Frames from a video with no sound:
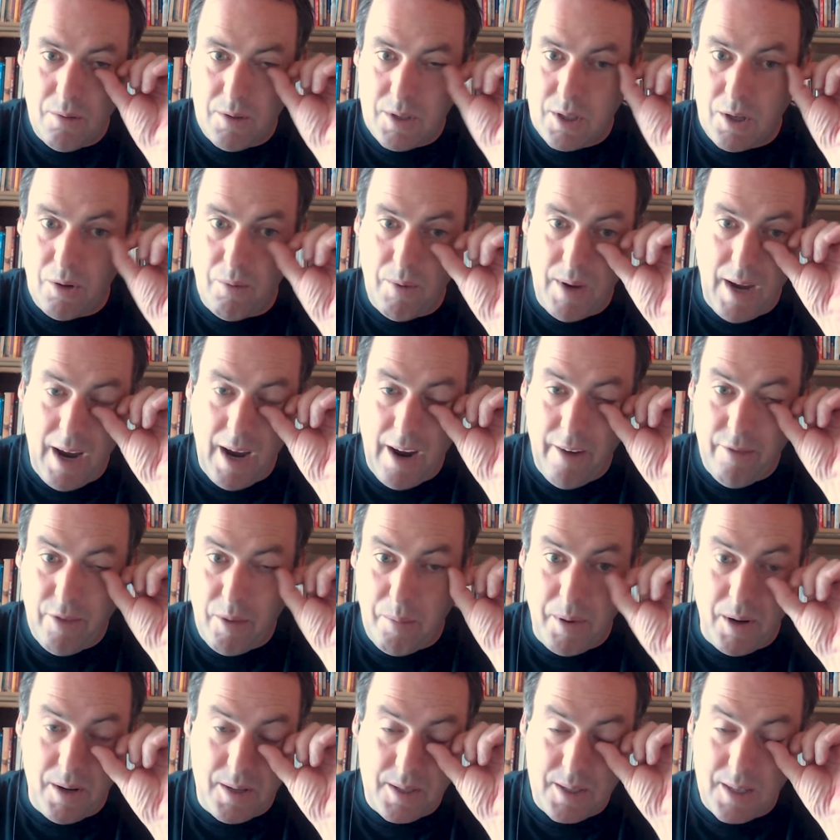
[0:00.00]
so we have the
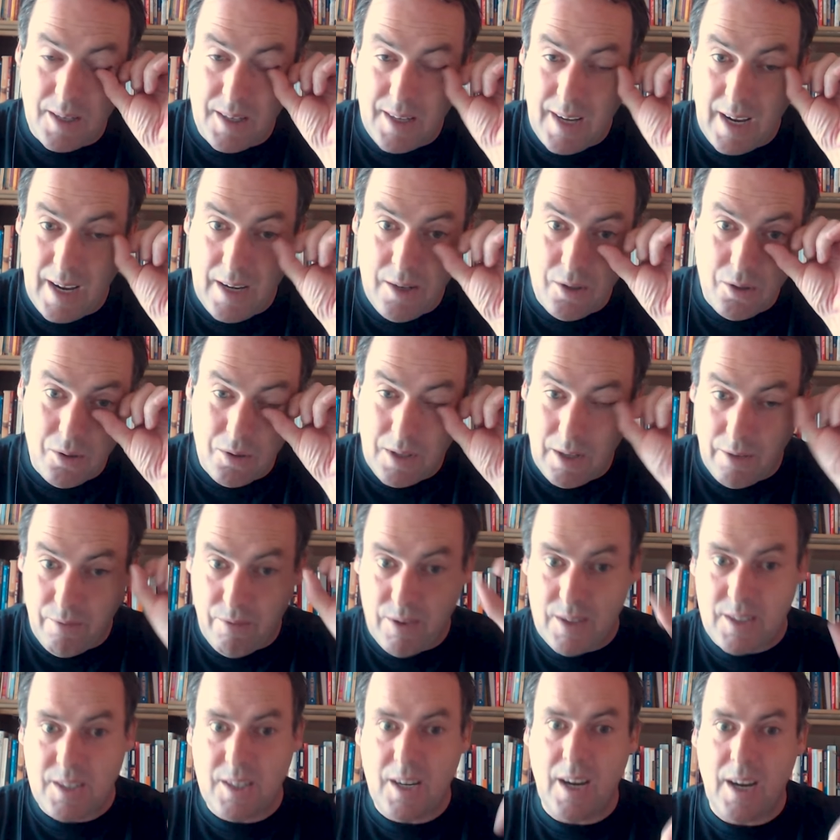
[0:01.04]
person then do
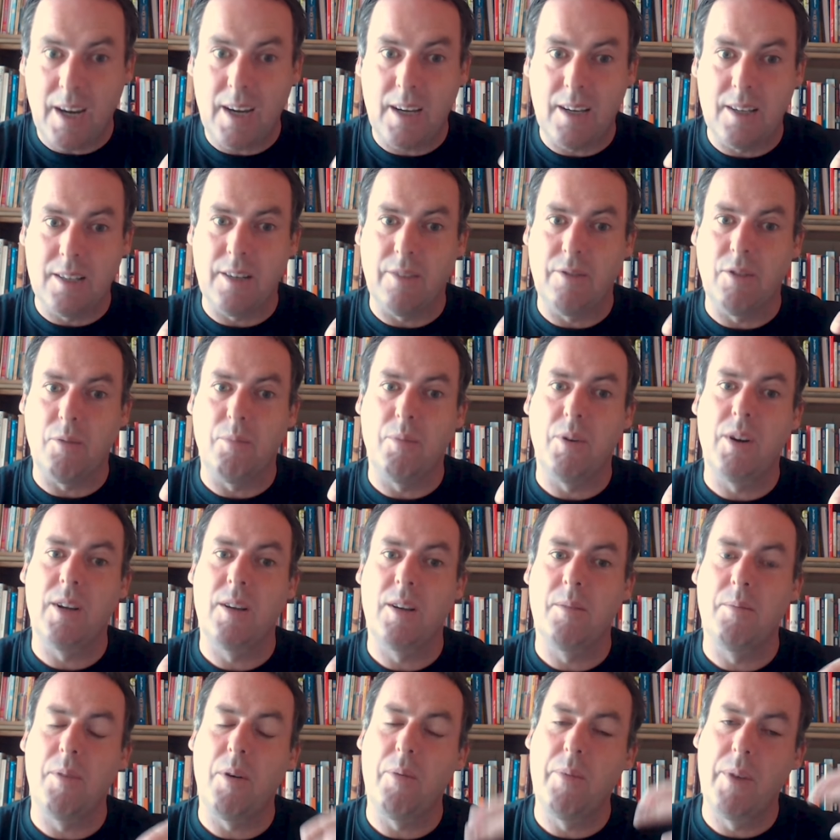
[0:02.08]
different cycles of the
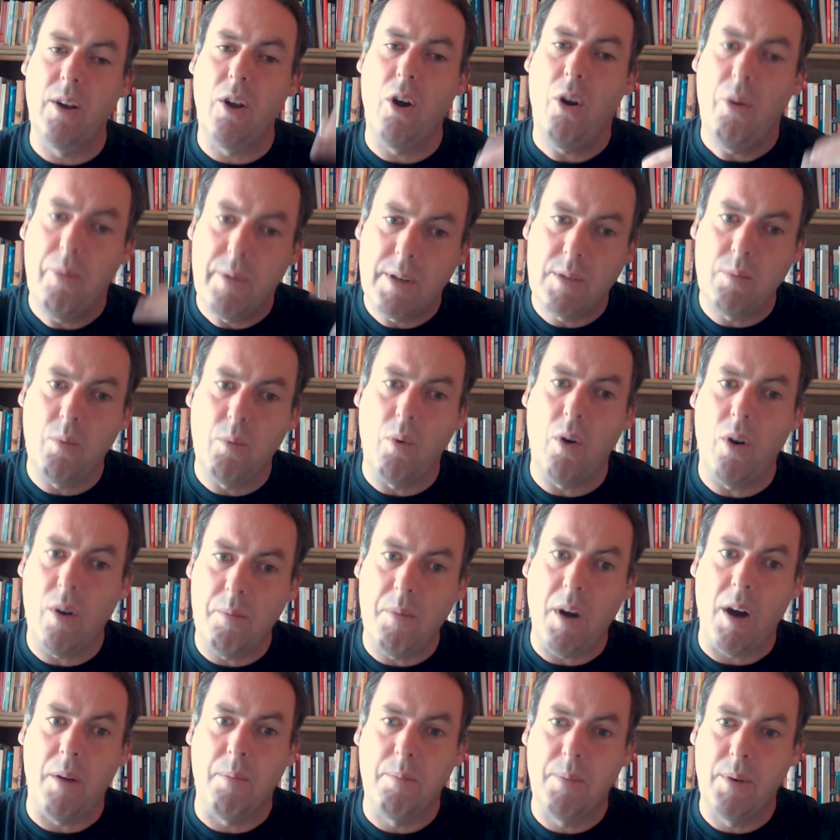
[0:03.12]
breathing, but we'll always warm
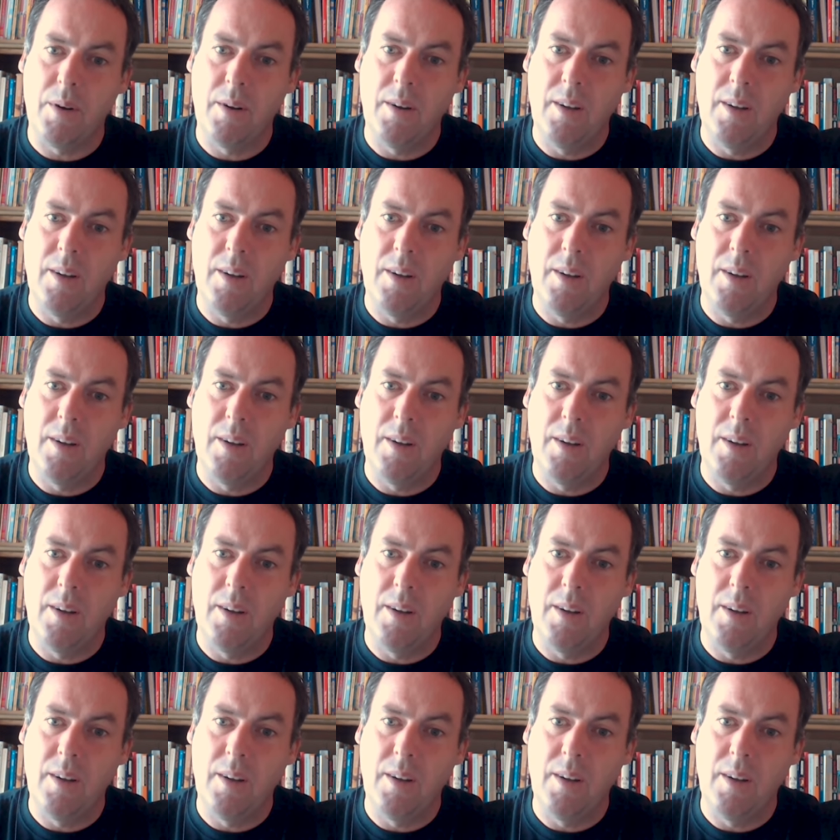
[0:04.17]
up,